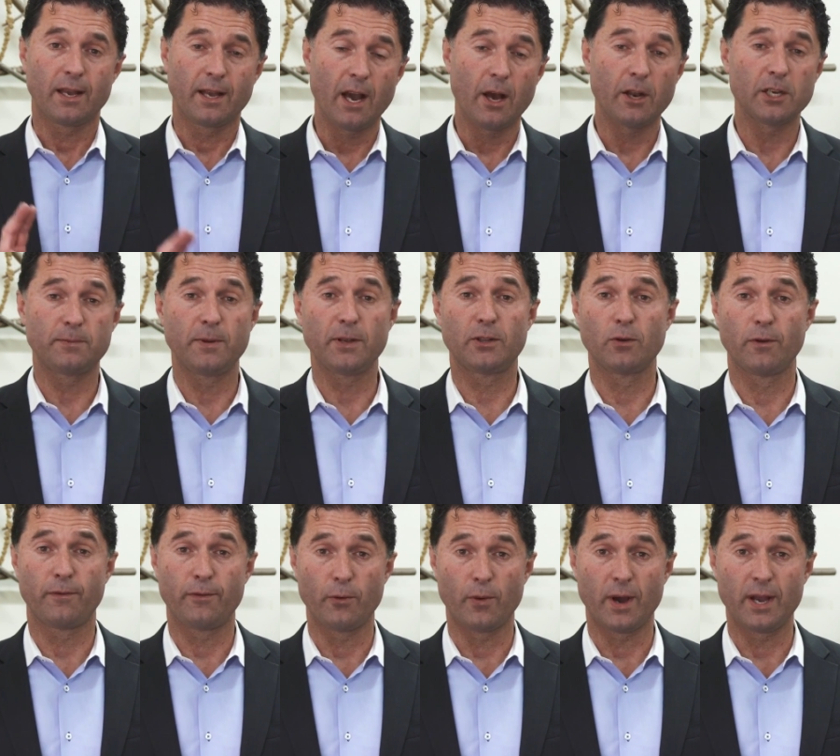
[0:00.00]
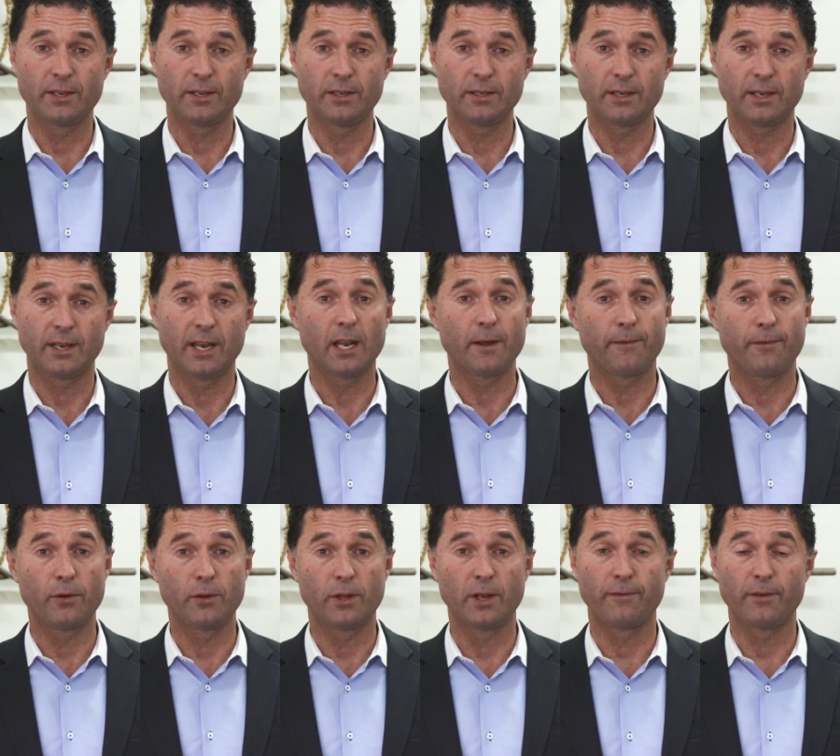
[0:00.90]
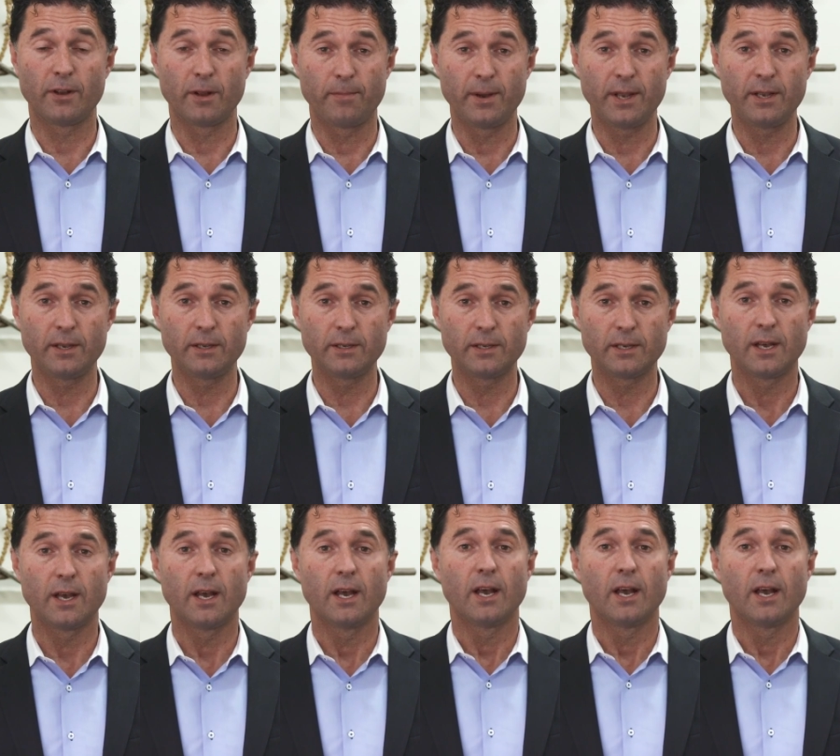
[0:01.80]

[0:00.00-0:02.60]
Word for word: go to speak to a few agents, get a few different opinions,